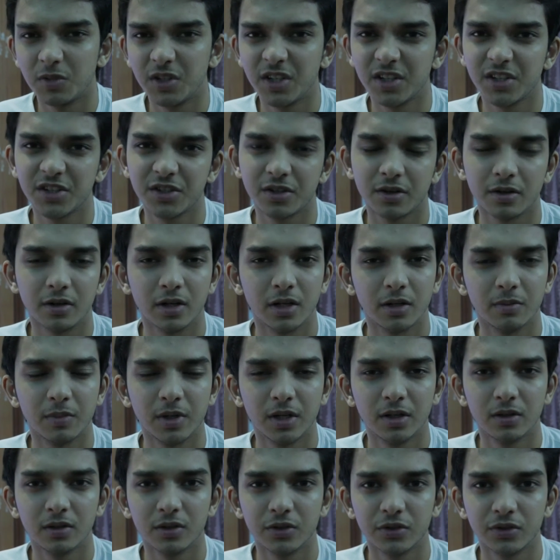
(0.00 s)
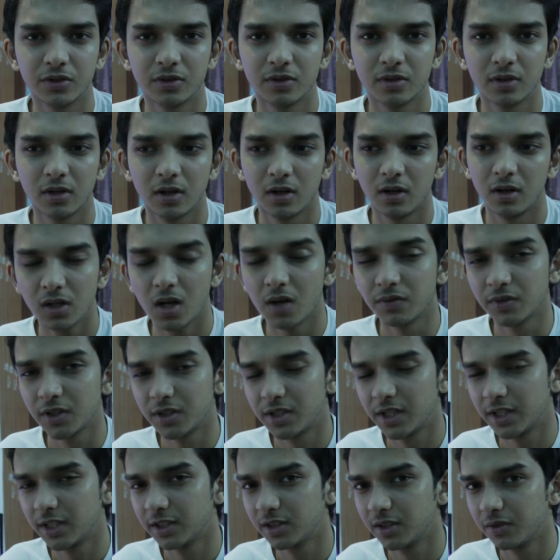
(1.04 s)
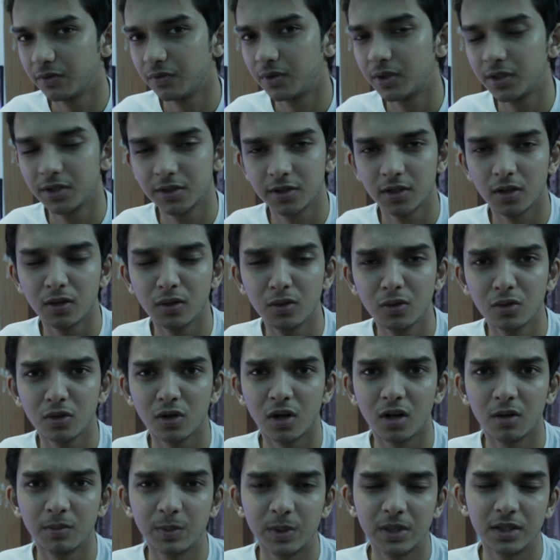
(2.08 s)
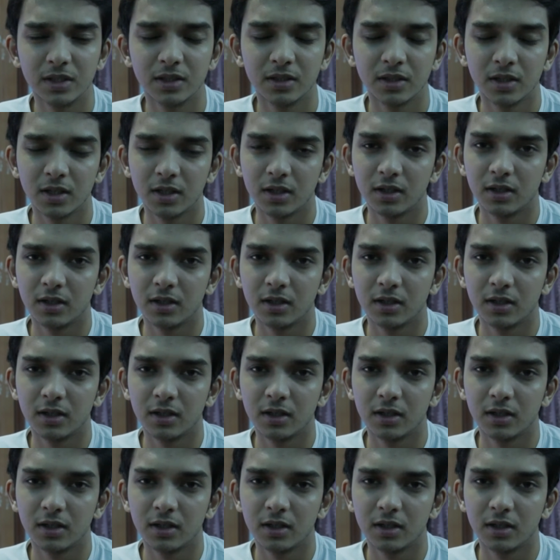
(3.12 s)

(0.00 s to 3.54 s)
yesterday, because after taking the first look of the